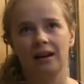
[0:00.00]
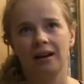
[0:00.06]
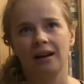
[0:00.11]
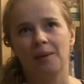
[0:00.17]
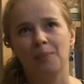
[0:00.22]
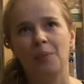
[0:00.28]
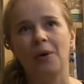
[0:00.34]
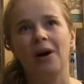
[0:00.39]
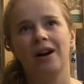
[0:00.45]

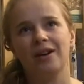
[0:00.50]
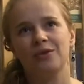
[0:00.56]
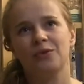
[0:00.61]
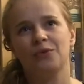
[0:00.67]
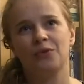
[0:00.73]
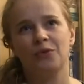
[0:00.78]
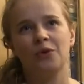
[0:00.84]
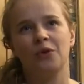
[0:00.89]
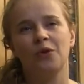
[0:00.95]
apart
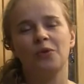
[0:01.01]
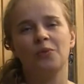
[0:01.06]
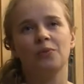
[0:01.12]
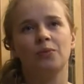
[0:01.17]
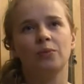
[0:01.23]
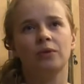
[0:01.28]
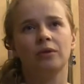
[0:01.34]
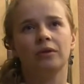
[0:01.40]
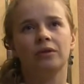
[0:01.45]

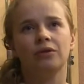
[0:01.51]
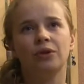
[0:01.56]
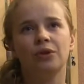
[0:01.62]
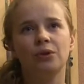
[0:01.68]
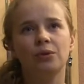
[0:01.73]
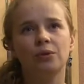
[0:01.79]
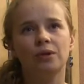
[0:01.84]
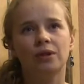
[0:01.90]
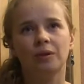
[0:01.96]
from
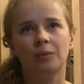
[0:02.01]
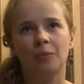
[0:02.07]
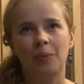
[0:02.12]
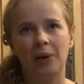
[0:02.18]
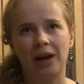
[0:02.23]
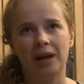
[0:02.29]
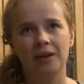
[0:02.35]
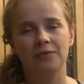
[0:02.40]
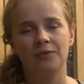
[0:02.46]
reducing
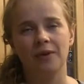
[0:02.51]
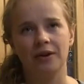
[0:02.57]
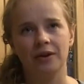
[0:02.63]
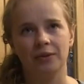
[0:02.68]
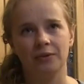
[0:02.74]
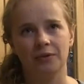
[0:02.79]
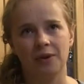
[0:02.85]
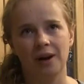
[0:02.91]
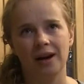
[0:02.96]
pain
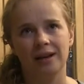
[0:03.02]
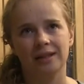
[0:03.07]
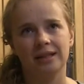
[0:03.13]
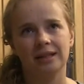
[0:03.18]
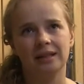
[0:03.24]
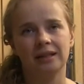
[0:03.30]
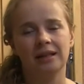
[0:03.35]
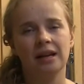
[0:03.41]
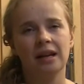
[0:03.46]
very
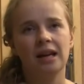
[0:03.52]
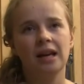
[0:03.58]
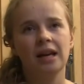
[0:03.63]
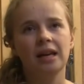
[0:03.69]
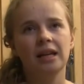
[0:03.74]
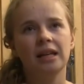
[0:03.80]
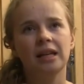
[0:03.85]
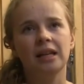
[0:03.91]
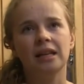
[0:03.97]
fast,
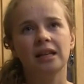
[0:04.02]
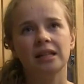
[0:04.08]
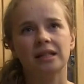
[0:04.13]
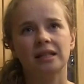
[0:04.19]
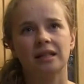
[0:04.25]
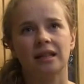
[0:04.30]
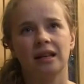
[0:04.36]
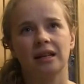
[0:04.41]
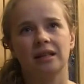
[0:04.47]

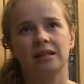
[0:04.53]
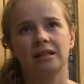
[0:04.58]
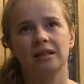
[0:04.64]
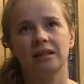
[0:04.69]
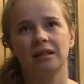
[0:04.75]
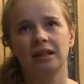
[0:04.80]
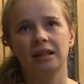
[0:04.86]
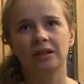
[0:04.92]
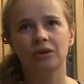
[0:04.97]
is that
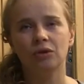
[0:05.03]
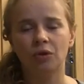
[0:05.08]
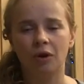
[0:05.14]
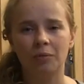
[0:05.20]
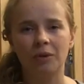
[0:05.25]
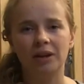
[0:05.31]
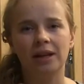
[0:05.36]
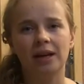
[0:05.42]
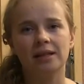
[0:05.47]
it
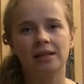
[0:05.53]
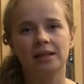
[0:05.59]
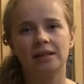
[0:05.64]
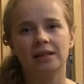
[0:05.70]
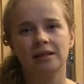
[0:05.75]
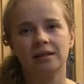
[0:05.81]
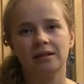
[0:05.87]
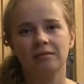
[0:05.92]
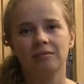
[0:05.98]

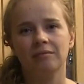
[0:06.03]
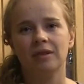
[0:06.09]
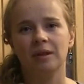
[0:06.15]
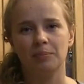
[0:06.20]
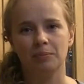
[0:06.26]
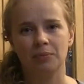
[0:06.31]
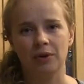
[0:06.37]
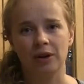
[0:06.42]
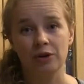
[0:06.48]
normalizes the
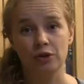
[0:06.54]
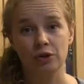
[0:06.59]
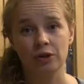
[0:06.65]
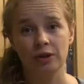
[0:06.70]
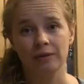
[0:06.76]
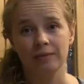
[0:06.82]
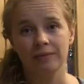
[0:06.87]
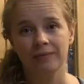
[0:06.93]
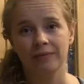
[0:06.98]

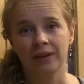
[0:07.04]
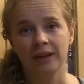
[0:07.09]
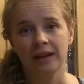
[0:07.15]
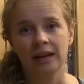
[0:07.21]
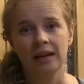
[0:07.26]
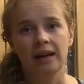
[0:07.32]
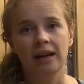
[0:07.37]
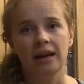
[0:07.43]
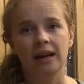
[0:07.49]
pressure,
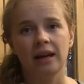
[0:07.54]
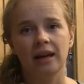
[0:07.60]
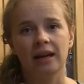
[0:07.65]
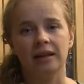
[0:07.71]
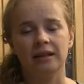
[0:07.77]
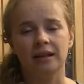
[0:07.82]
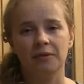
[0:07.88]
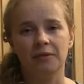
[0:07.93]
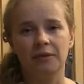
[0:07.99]

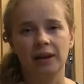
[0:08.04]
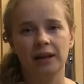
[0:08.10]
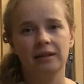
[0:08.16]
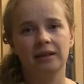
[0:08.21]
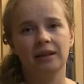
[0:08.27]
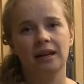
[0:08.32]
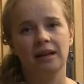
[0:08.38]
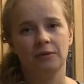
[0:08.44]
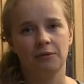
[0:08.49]
and the
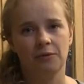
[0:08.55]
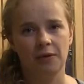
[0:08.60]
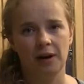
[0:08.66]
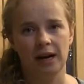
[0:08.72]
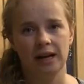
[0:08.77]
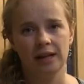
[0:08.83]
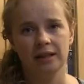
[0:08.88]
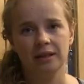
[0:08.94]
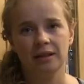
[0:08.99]
vet can
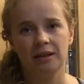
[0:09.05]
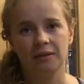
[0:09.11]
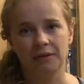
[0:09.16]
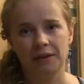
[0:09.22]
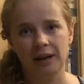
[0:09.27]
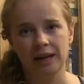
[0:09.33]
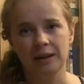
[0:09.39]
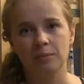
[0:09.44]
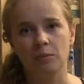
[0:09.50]
find the
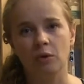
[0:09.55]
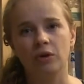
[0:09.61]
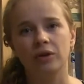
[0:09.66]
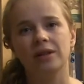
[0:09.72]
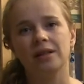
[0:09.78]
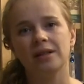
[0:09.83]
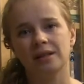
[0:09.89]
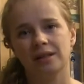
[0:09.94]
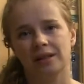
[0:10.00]
vein more
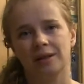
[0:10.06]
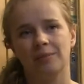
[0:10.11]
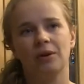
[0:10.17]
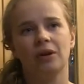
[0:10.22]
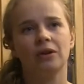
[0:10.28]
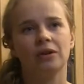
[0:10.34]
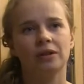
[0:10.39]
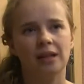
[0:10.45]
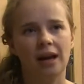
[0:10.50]
easily,
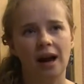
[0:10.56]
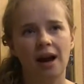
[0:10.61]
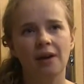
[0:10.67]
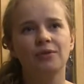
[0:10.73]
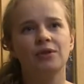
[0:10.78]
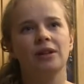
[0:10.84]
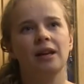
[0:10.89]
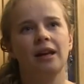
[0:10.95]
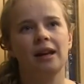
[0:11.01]
because
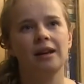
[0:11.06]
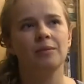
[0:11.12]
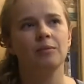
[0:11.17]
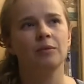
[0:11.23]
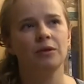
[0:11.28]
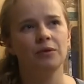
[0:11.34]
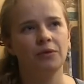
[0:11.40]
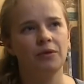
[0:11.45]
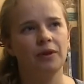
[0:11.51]
after
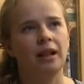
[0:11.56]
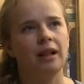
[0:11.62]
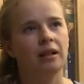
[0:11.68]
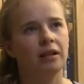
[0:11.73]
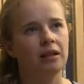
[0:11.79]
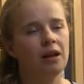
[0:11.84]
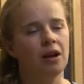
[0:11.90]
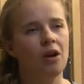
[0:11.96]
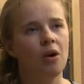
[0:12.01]
animal
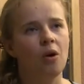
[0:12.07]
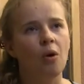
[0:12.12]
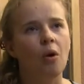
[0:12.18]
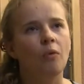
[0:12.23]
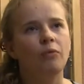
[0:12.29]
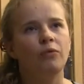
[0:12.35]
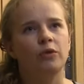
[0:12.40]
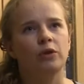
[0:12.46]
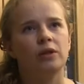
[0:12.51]
fell,
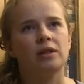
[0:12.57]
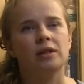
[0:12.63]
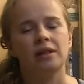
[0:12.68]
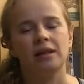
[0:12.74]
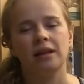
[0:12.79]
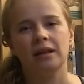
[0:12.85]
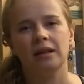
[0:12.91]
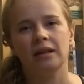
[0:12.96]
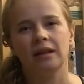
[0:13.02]

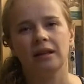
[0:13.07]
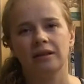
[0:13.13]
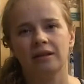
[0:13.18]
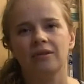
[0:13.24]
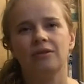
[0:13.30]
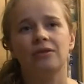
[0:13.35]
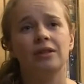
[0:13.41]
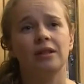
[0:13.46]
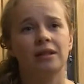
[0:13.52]
obviously
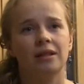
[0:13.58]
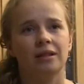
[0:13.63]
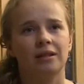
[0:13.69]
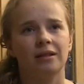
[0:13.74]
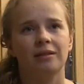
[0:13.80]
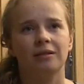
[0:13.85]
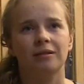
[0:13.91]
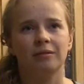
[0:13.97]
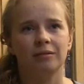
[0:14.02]
there is
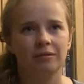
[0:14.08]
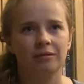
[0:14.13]
a